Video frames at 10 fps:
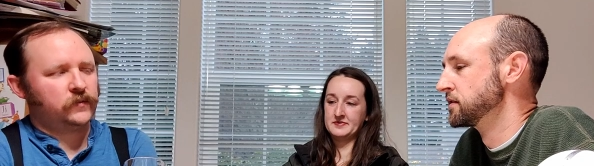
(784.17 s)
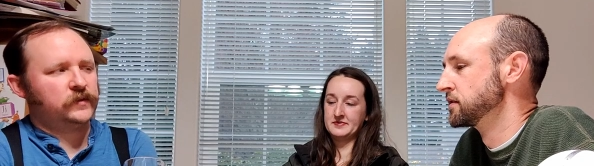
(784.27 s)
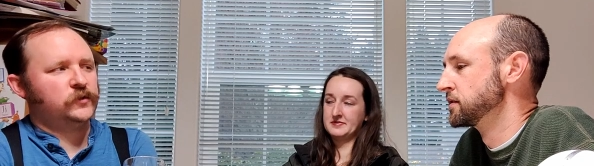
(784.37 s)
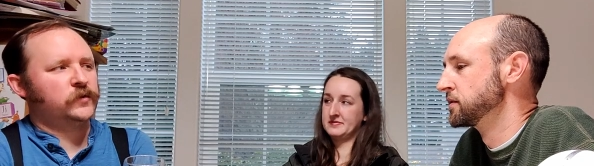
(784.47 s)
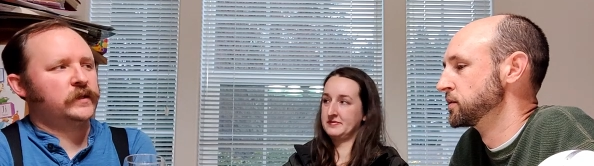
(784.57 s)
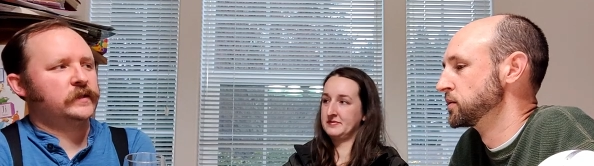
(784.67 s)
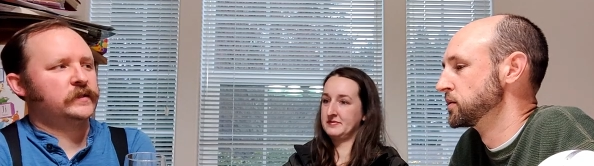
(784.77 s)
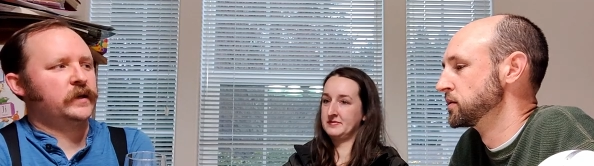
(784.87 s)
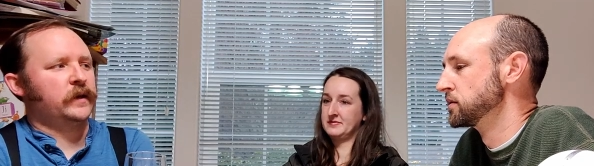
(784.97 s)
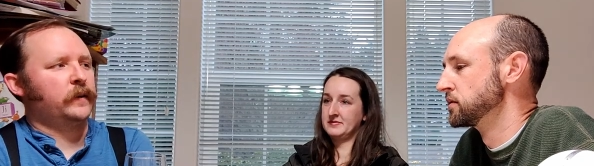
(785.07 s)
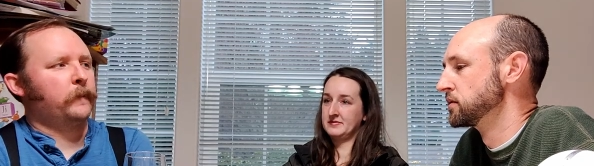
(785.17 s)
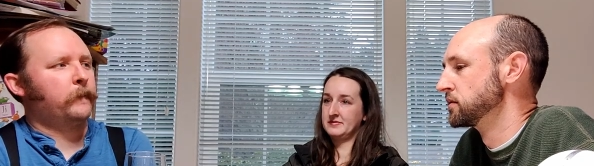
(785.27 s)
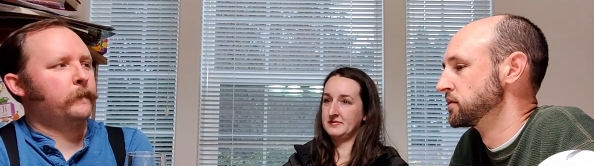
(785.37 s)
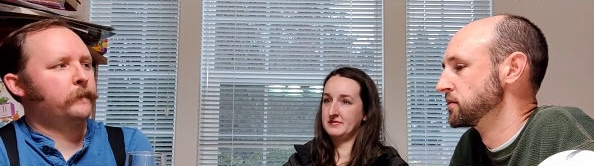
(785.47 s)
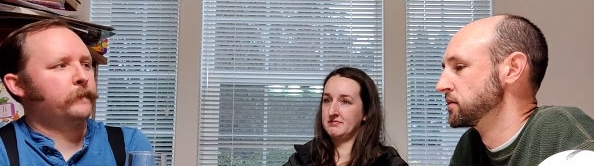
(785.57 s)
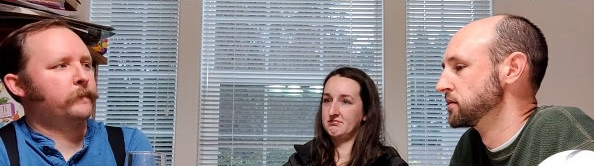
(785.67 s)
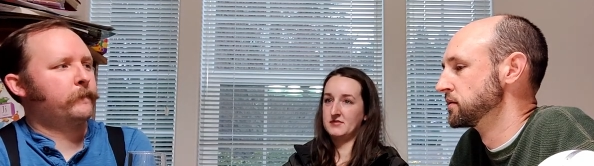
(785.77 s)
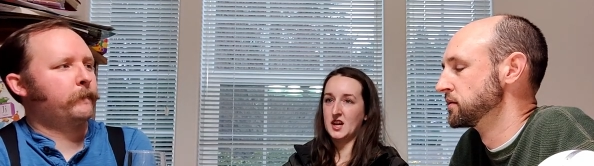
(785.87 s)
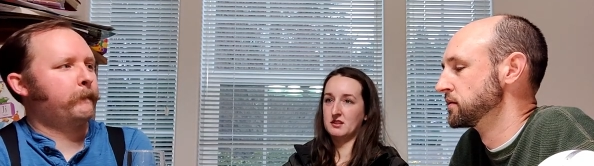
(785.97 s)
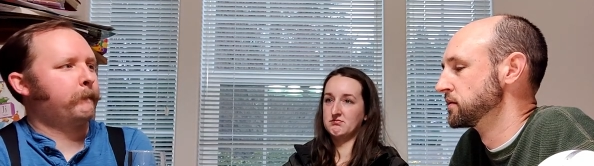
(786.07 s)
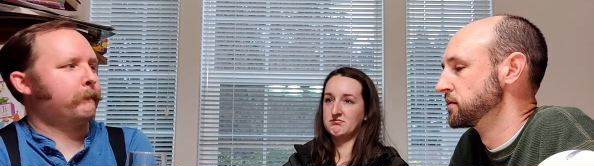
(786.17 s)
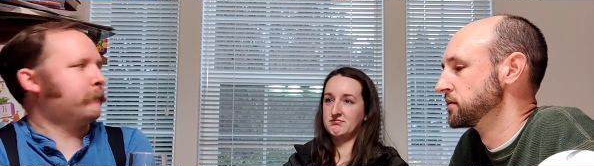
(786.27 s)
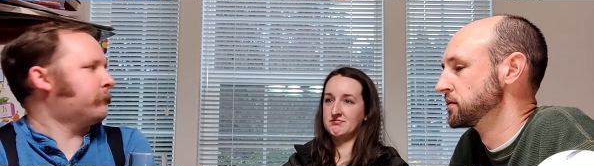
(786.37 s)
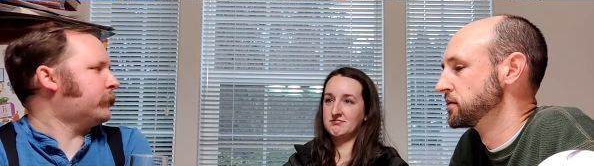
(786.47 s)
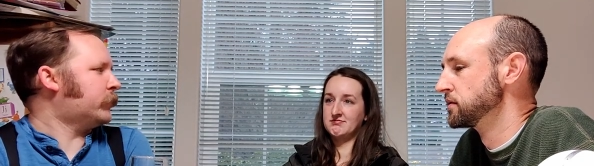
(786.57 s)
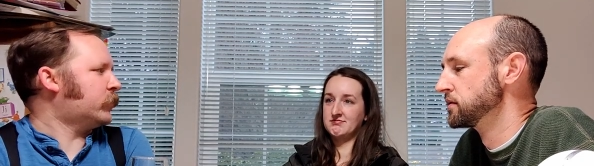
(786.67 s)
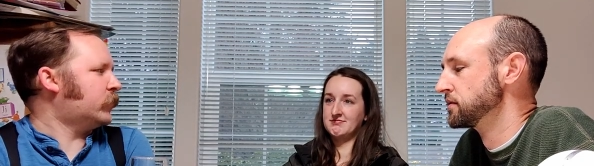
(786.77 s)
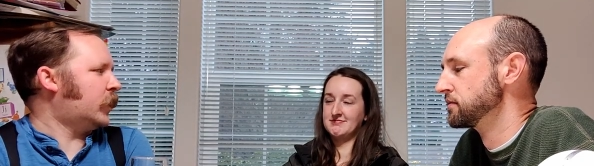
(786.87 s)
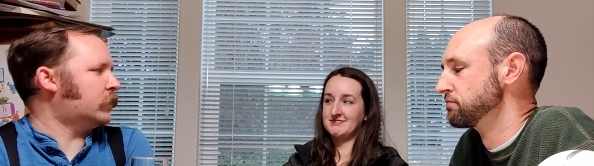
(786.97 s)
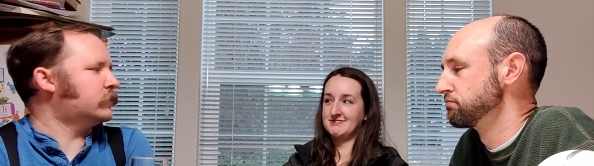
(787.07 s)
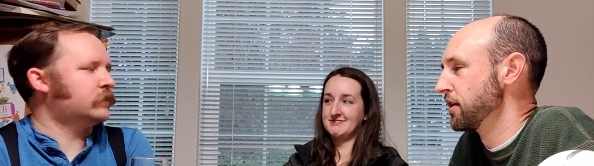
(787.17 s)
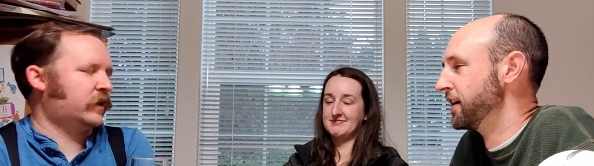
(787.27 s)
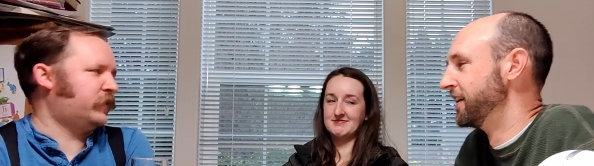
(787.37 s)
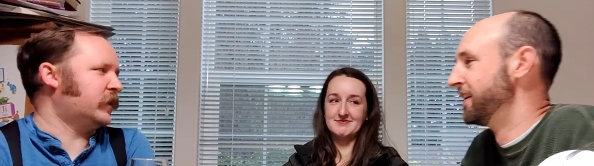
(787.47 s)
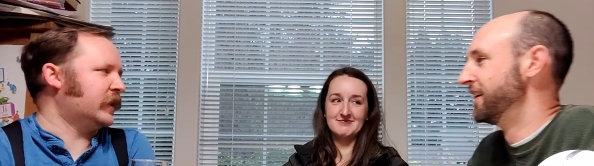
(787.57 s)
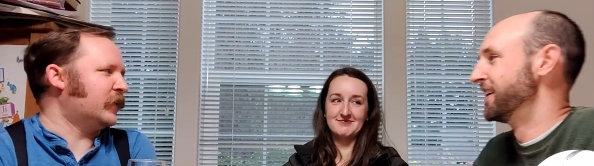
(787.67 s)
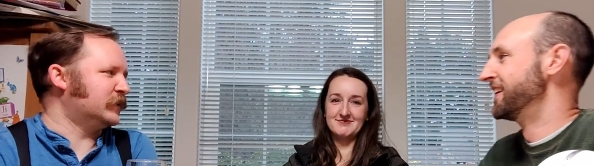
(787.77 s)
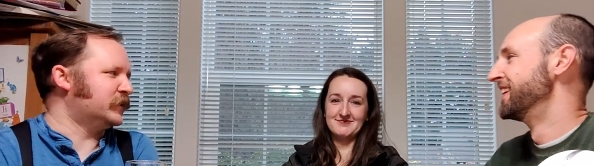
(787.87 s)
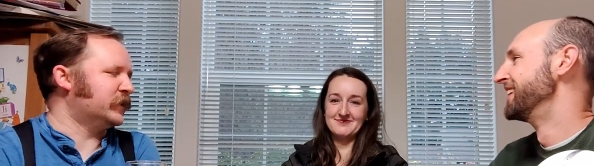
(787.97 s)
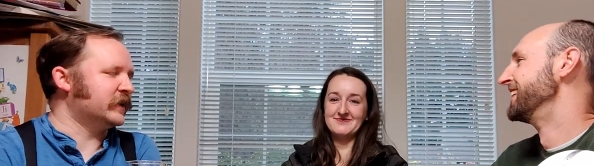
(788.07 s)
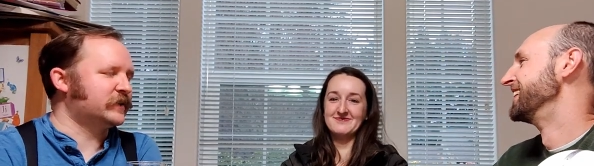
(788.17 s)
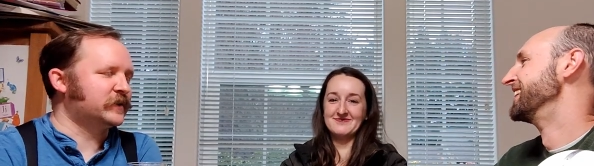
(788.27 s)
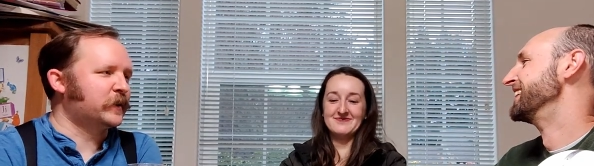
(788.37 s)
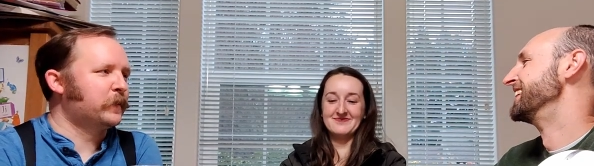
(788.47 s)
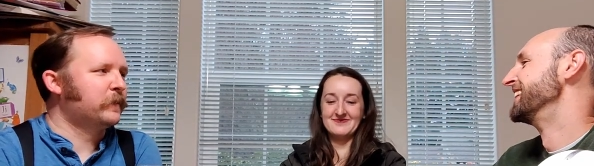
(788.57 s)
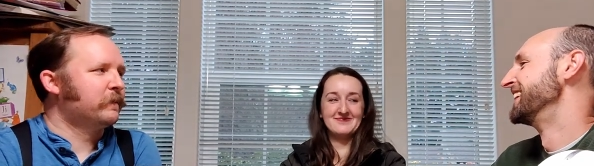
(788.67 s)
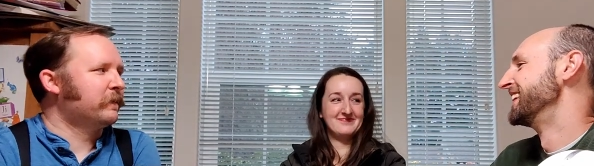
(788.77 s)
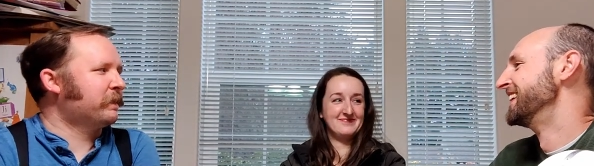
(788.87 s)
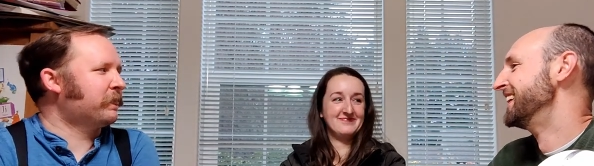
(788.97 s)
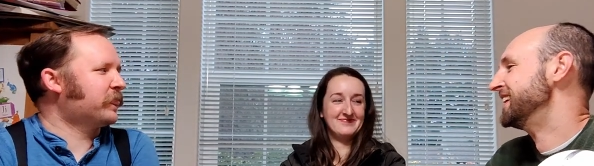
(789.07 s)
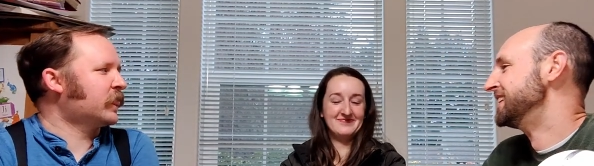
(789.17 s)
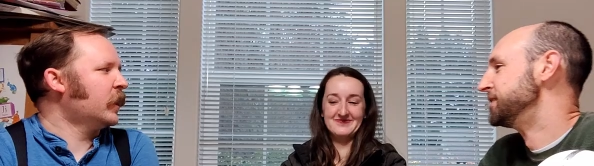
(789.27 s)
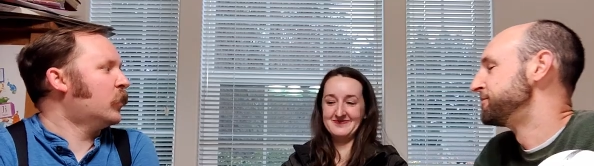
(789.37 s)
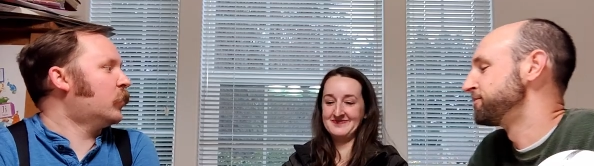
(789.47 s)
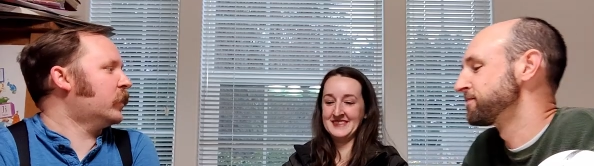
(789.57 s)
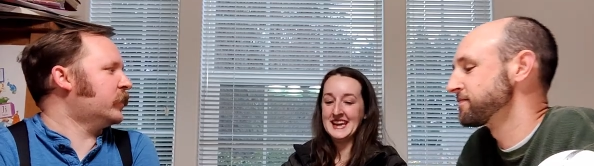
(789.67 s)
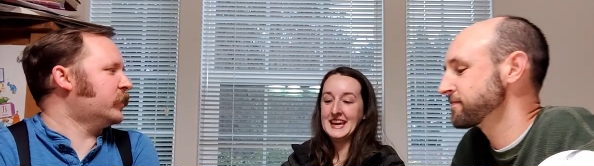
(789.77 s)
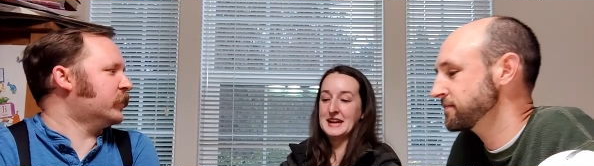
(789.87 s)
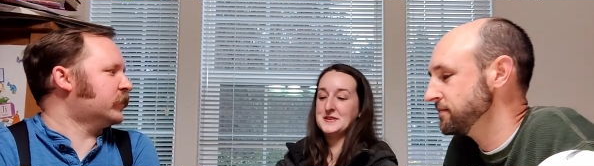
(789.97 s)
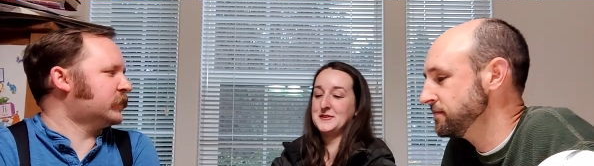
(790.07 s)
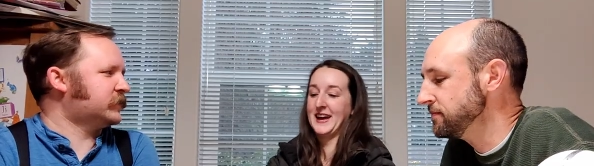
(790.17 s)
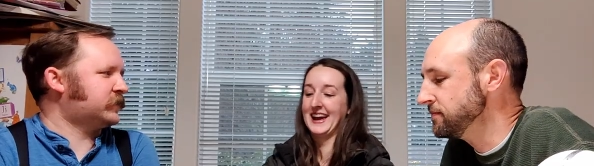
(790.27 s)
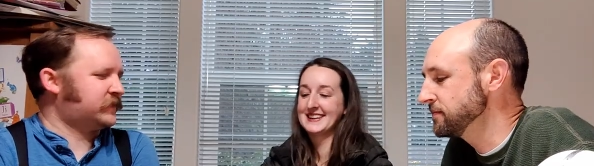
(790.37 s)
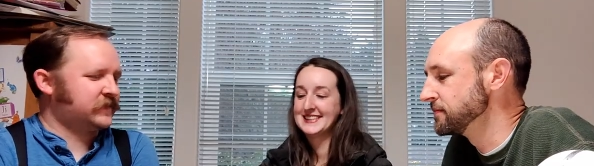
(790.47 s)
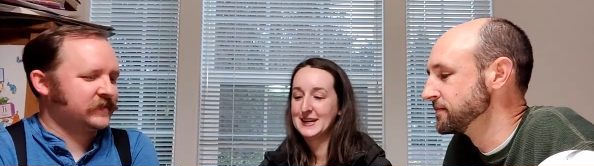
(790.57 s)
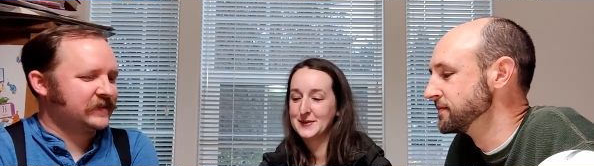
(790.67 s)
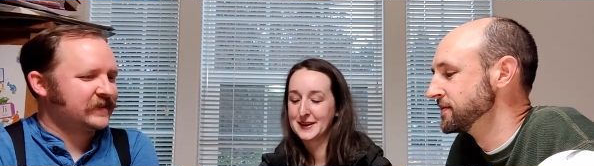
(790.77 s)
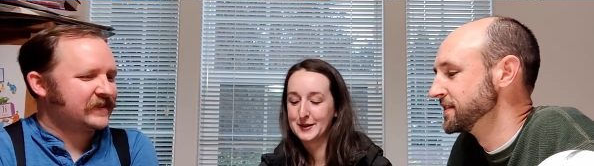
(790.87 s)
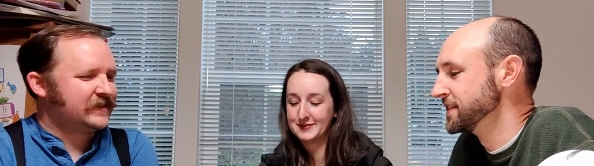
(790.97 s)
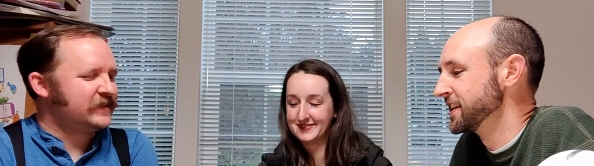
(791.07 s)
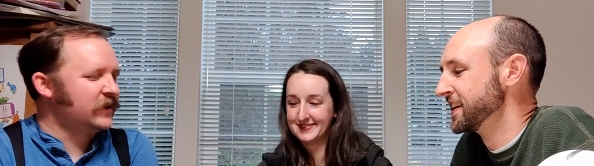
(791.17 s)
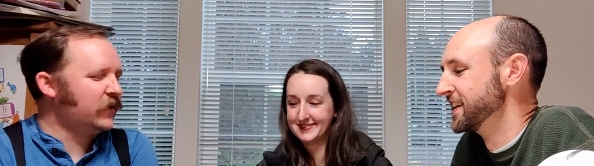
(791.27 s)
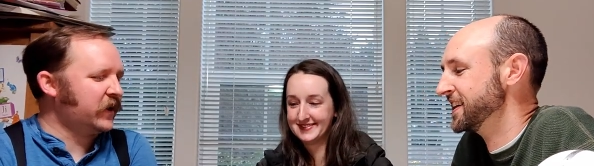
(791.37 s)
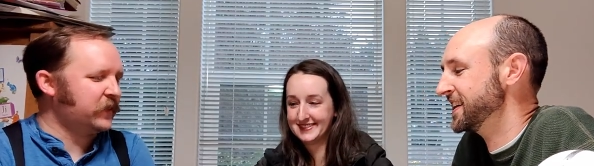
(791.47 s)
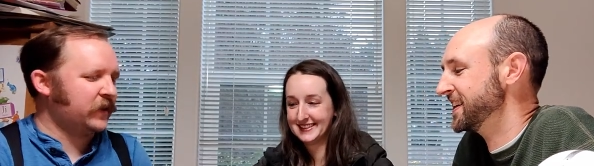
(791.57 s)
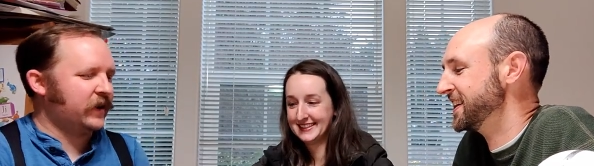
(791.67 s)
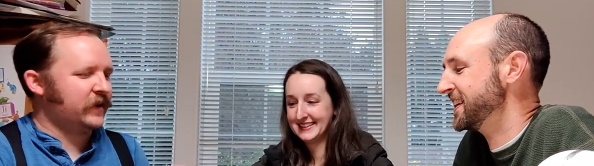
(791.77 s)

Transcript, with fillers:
Speaker 1: would you drink this again?
Speaker 2: No.
Speaker 1: I figured that was your answer. What are
Speaker 2: your? In fact, here we go.
Speaker 1: Okay,